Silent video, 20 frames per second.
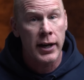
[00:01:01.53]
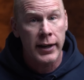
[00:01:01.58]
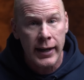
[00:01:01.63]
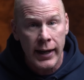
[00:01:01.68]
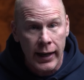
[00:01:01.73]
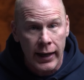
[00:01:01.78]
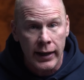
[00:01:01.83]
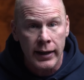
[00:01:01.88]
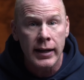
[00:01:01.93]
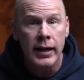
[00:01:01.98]

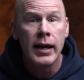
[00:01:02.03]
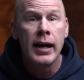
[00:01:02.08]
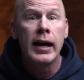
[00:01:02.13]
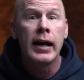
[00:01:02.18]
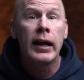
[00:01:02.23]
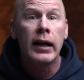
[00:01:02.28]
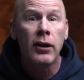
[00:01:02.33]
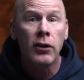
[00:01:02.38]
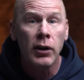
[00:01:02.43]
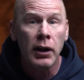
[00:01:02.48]
again,
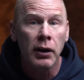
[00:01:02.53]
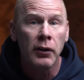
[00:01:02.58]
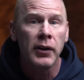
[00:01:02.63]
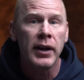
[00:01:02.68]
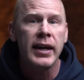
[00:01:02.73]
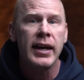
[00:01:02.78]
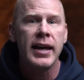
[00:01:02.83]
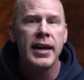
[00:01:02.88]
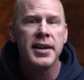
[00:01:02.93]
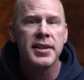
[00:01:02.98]

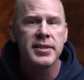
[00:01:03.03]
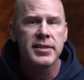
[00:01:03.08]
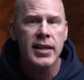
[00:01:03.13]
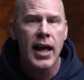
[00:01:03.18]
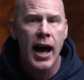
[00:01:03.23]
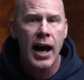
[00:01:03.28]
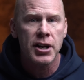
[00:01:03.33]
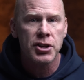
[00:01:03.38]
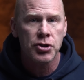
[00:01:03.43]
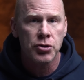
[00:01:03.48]
clearly is
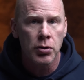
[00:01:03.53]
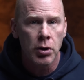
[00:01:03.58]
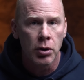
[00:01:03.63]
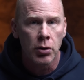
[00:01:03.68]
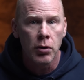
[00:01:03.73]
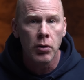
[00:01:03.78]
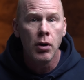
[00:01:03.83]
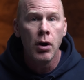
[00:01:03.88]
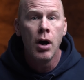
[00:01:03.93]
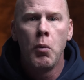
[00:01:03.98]
not true,